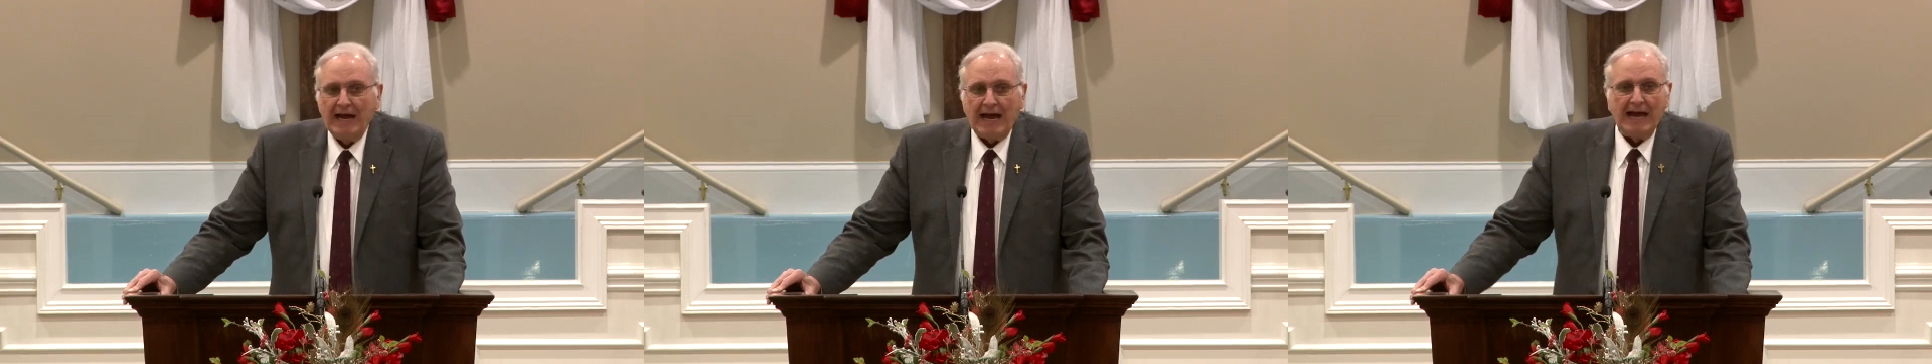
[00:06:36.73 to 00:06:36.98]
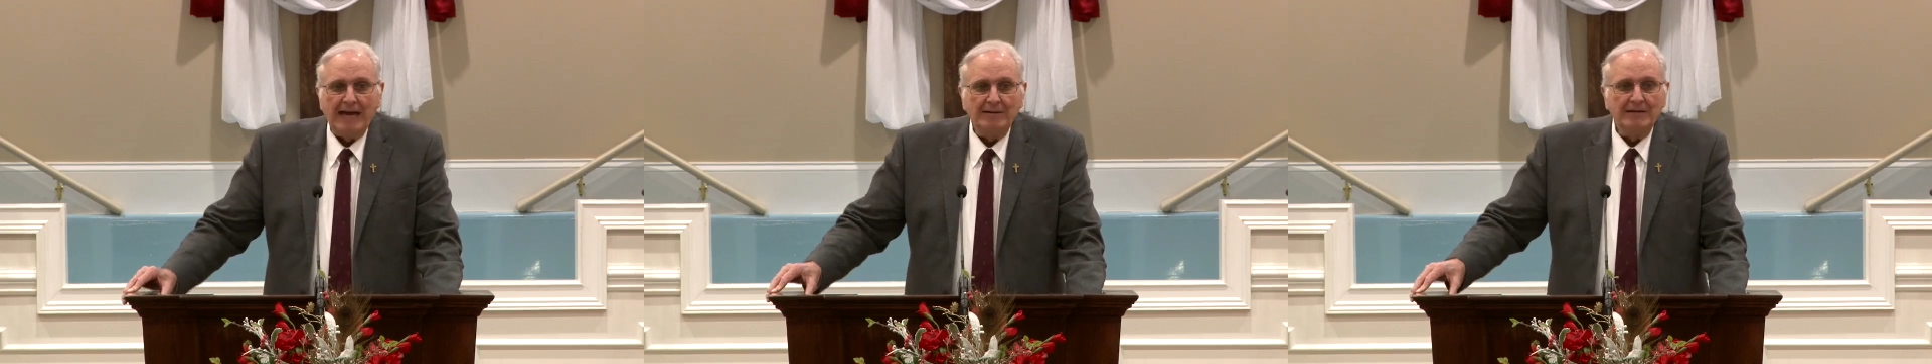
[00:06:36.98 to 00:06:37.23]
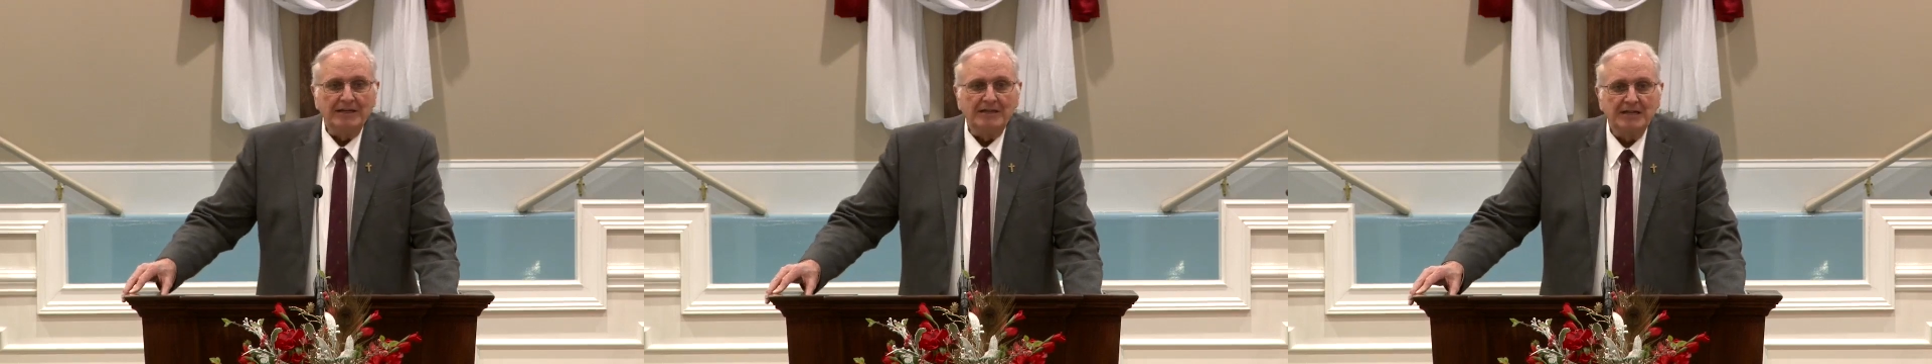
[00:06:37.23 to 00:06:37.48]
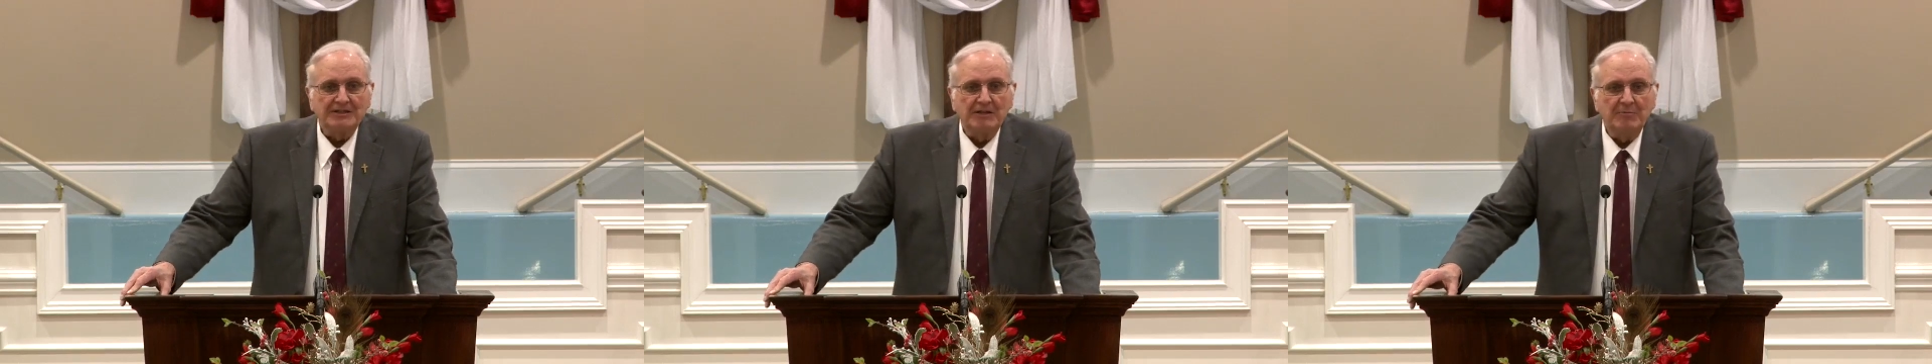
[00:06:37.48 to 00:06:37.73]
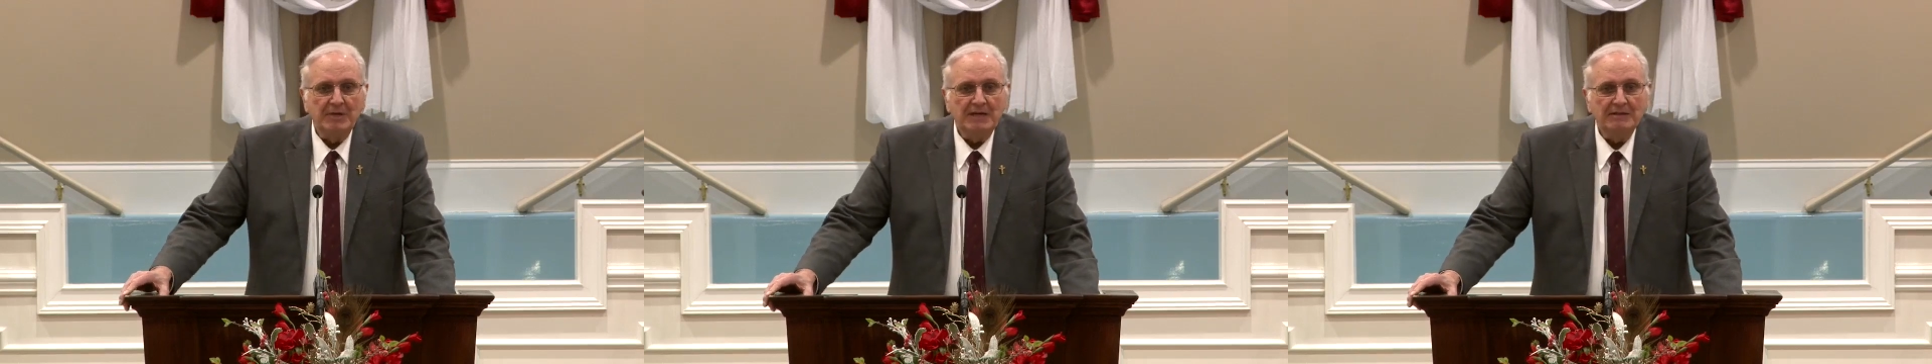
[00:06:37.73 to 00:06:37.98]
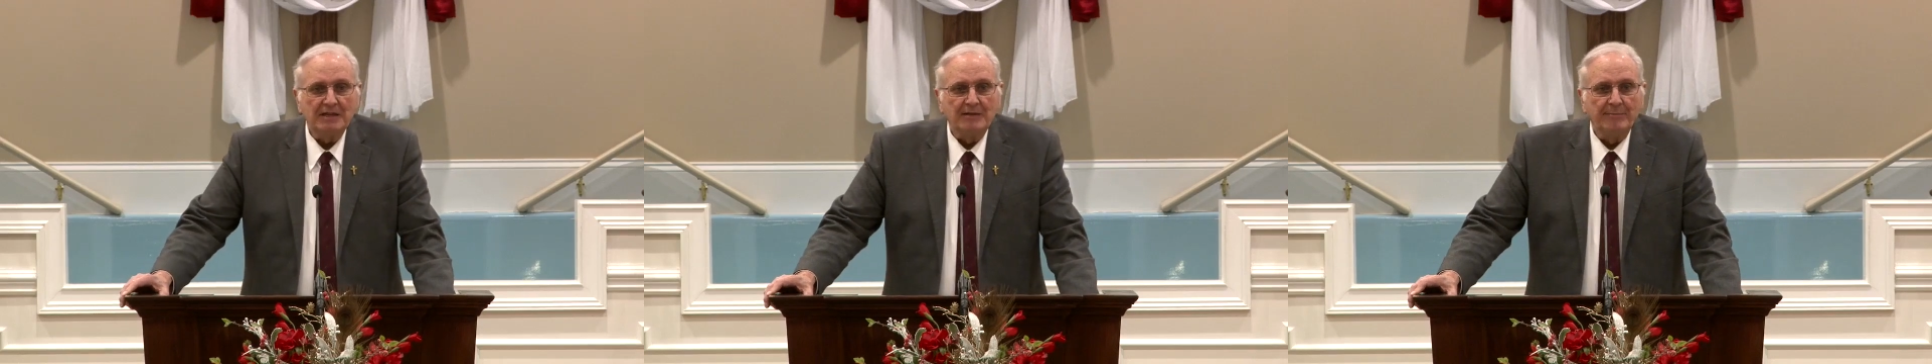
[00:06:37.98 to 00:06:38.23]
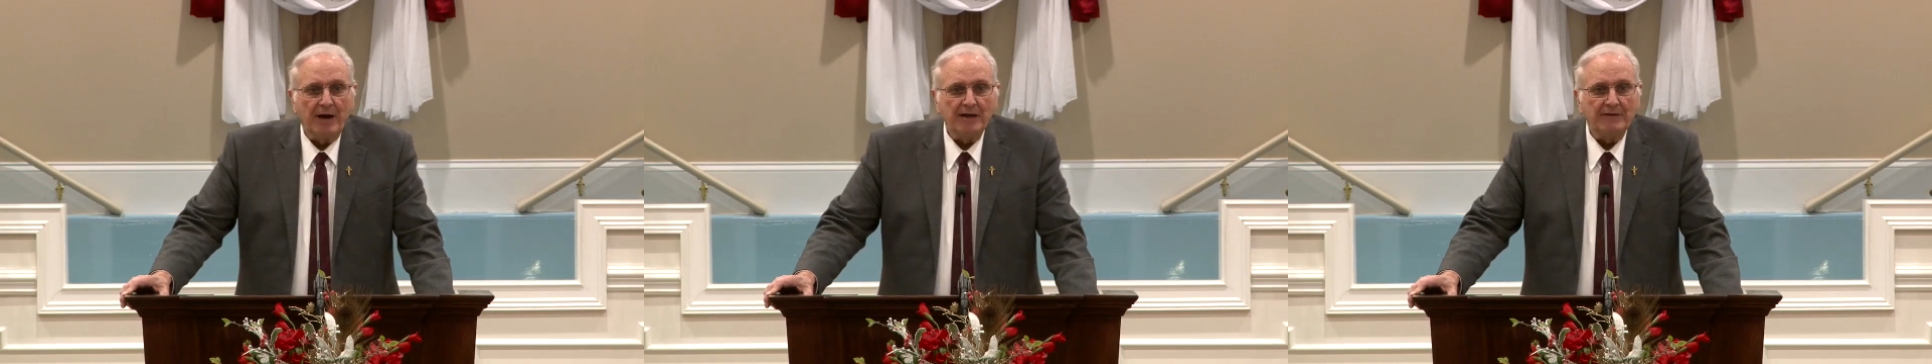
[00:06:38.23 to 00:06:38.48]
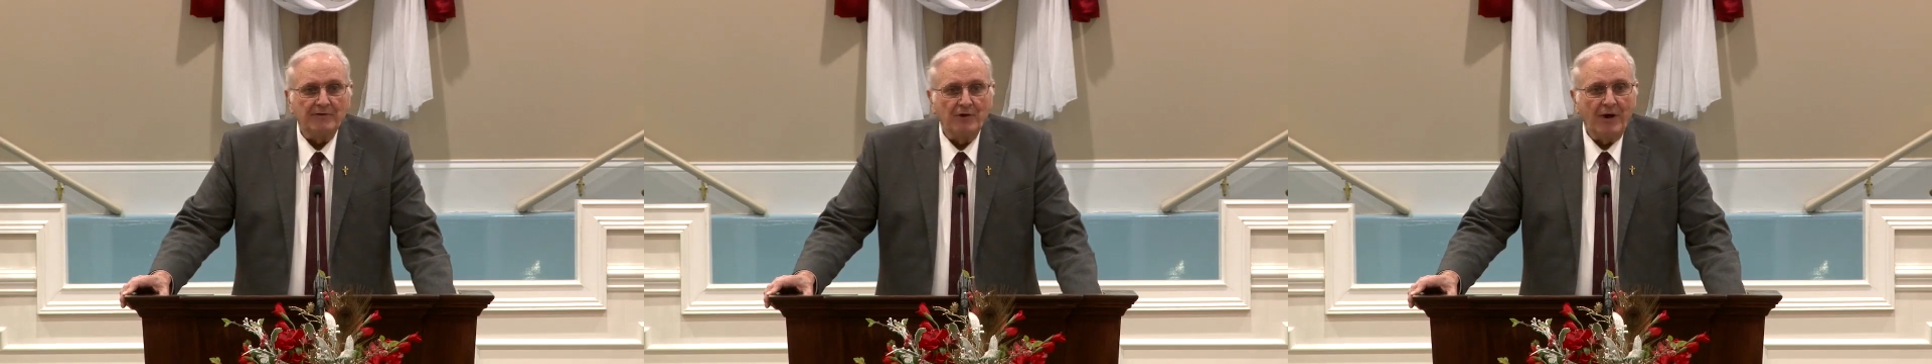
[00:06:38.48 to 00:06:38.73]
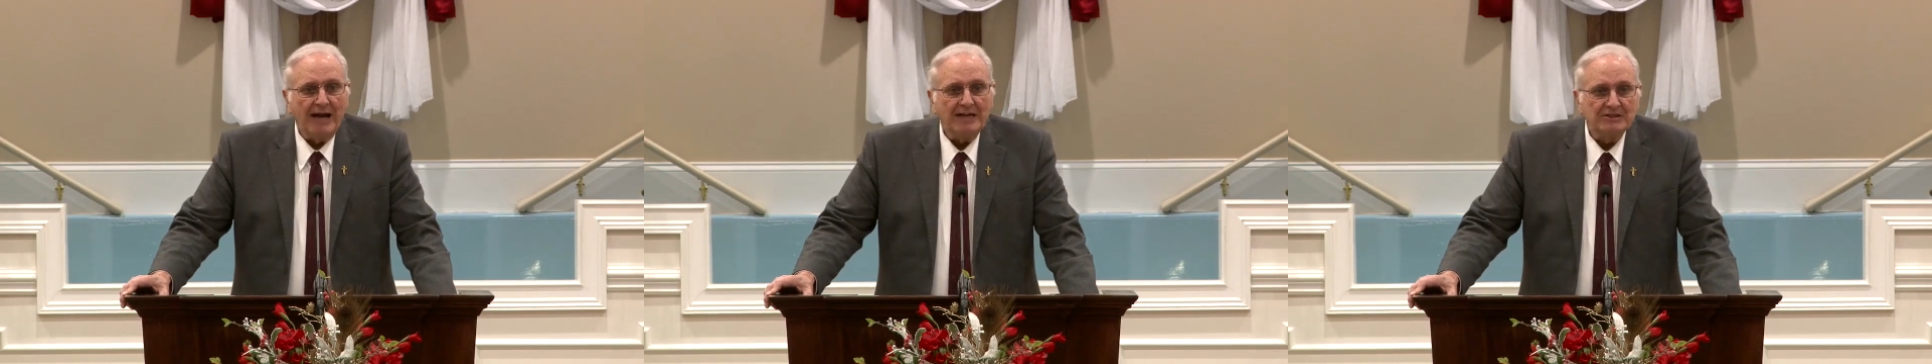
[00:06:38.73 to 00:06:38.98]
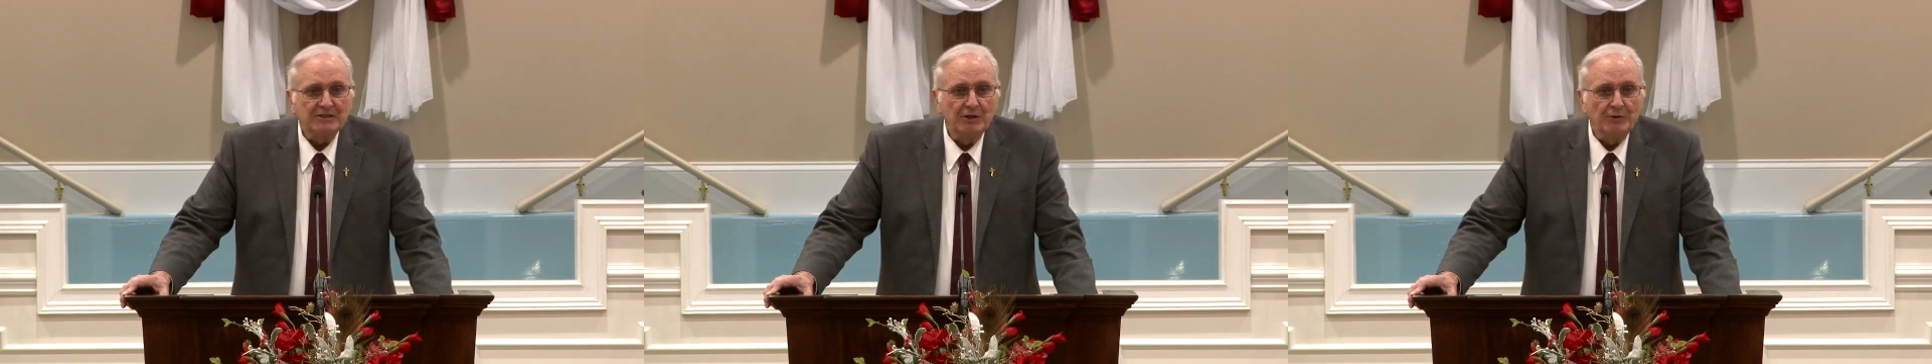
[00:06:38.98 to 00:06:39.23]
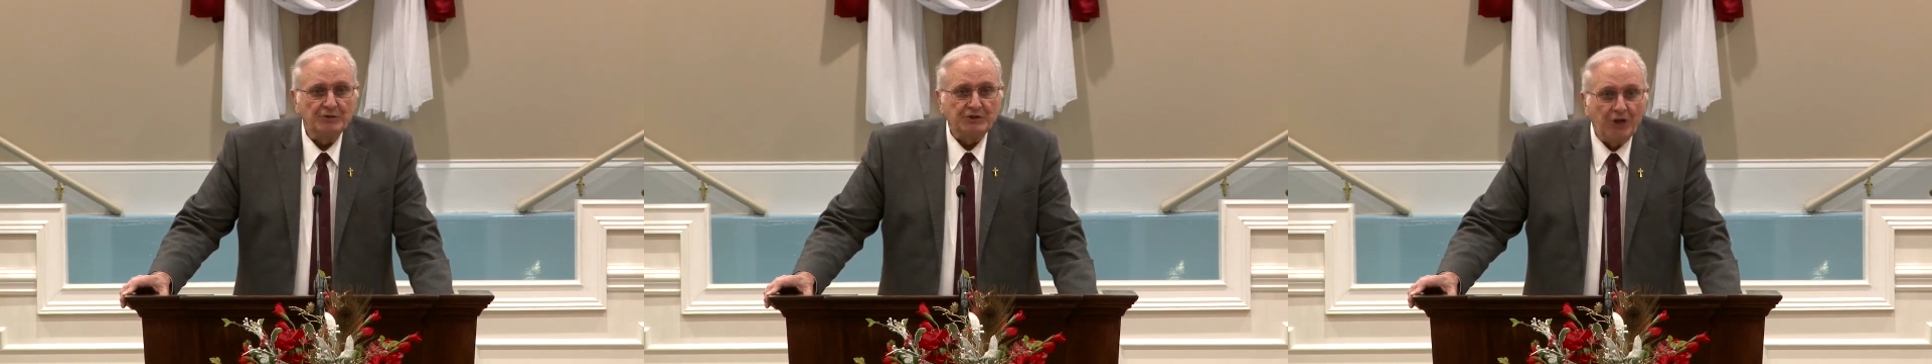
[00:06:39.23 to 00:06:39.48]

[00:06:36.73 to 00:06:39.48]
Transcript: And it doesn't mean that the body of Christ goes